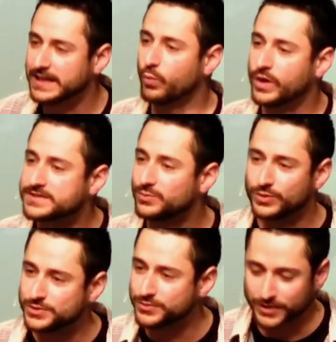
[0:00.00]
it wasn't
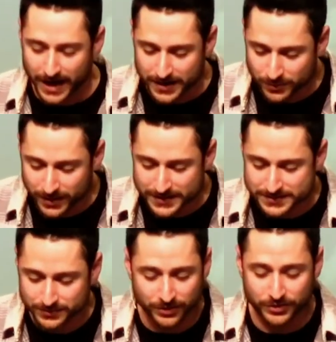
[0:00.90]
what you thought it
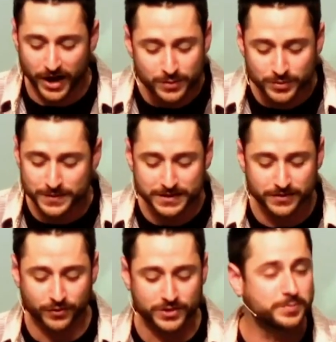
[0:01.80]
was or thought it would be in the first